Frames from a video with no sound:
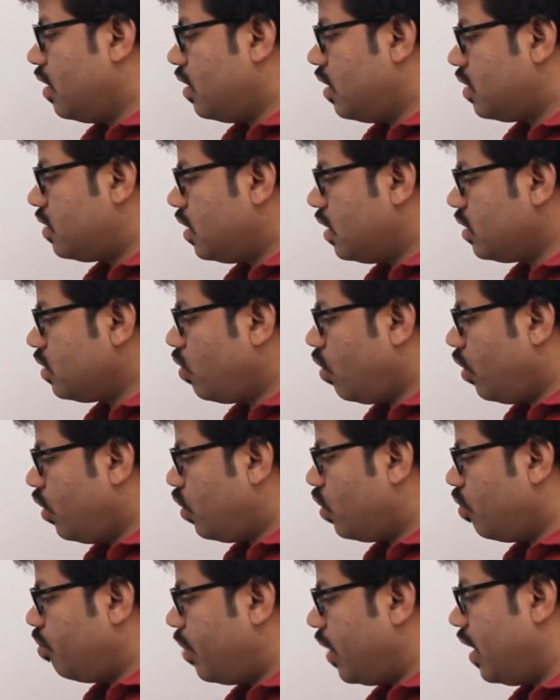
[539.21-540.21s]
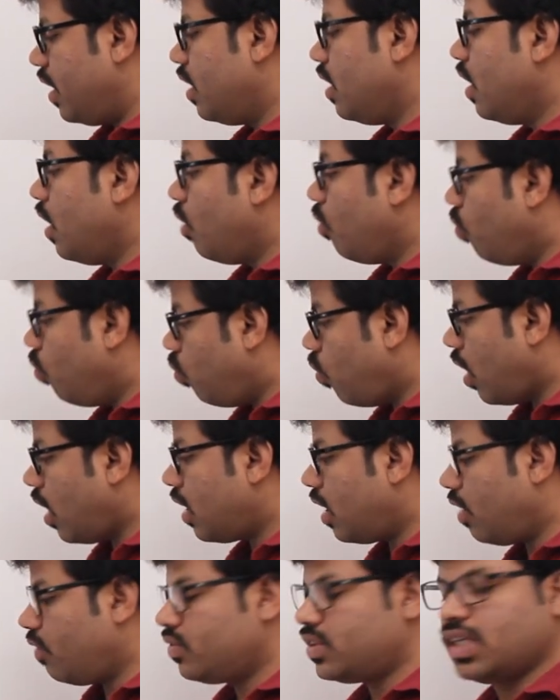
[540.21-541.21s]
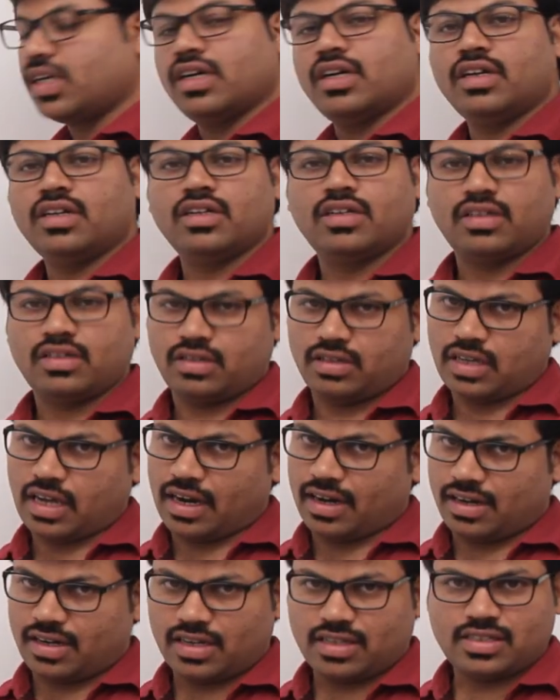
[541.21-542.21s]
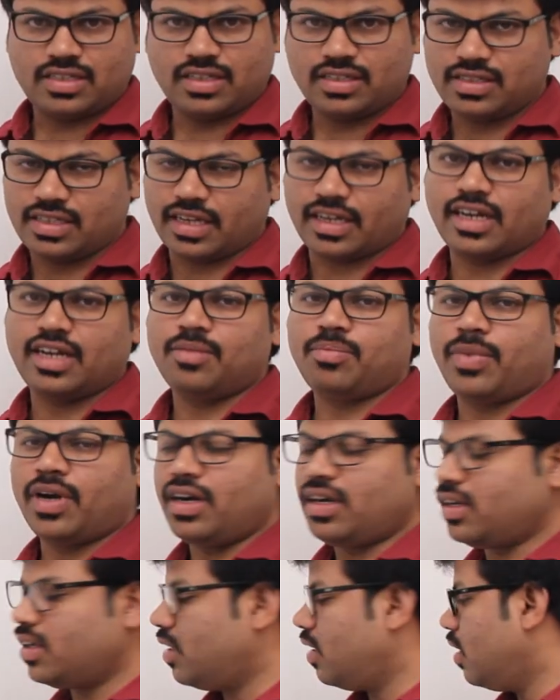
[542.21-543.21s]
This is going to be one of the address in second part,